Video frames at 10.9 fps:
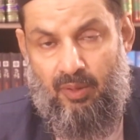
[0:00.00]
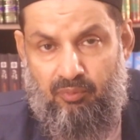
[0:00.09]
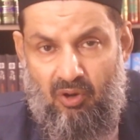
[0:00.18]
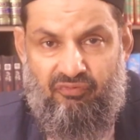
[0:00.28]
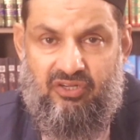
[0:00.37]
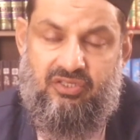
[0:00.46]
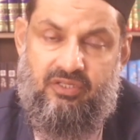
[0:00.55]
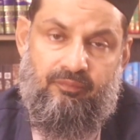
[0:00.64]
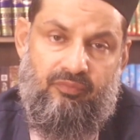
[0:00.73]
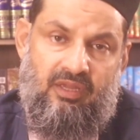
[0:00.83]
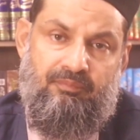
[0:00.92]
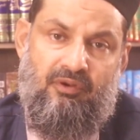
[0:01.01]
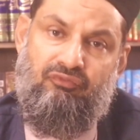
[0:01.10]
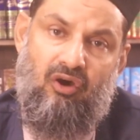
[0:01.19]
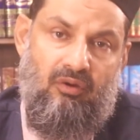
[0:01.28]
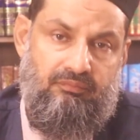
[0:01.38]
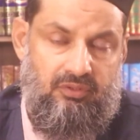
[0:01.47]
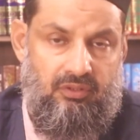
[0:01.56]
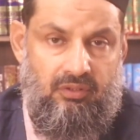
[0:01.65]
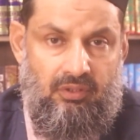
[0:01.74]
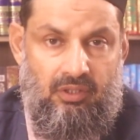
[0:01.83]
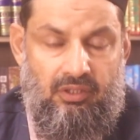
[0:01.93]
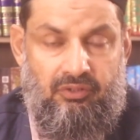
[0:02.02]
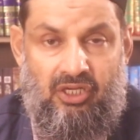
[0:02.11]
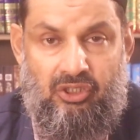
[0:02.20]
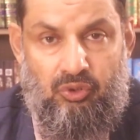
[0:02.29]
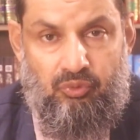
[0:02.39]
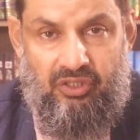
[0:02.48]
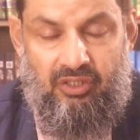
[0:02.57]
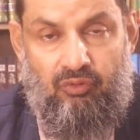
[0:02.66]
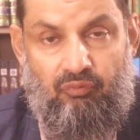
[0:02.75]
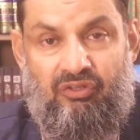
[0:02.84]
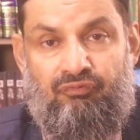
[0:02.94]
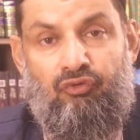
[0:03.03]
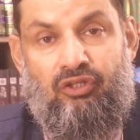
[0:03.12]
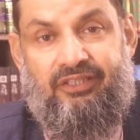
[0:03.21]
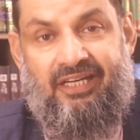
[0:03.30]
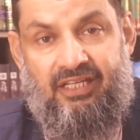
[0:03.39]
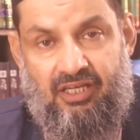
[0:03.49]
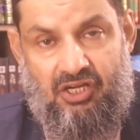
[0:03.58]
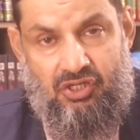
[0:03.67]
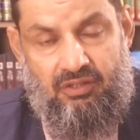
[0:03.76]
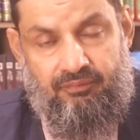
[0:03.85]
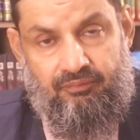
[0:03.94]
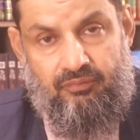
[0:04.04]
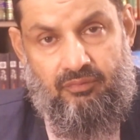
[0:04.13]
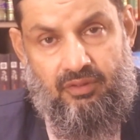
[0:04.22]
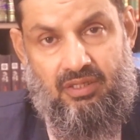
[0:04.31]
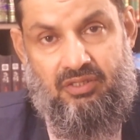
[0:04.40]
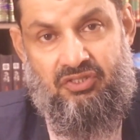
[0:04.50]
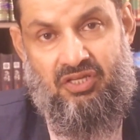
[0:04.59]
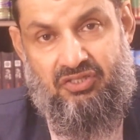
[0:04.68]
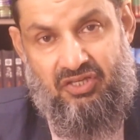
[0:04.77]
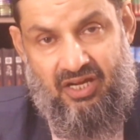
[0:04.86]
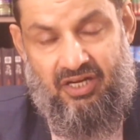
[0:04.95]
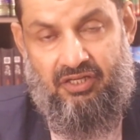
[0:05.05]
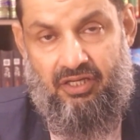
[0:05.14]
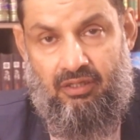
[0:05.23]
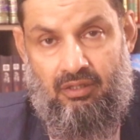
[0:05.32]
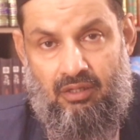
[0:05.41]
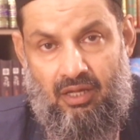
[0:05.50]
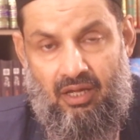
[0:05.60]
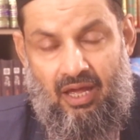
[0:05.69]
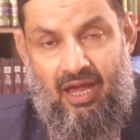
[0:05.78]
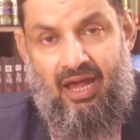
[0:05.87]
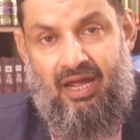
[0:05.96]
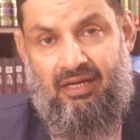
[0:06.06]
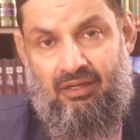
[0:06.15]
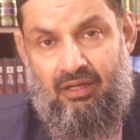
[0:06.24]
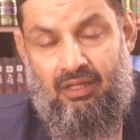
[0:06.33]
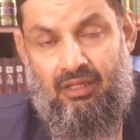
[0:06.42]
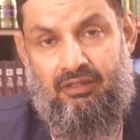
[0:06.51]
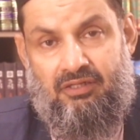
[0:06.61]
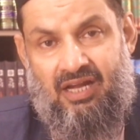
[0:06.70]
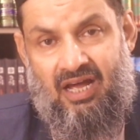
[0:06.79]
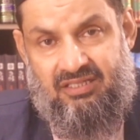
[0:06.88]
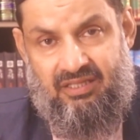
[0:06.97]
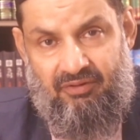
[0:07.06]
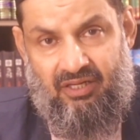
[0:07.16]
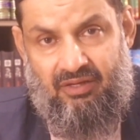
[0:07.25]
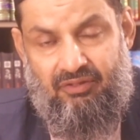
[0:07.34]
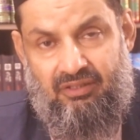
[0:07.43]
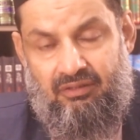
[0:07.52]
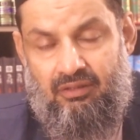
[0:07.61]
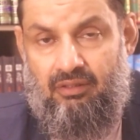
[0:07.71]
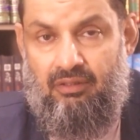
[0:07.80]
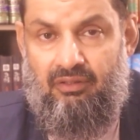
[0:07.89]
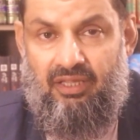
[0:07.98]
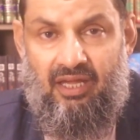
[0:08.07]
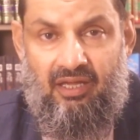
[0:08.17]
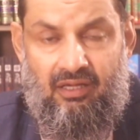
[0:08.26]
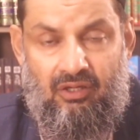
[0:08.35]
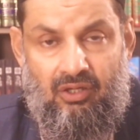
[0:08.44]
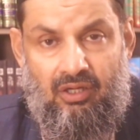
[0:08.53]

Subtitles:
Prophets, they performed their duty with full dedication, sincerity, and the task they were given, they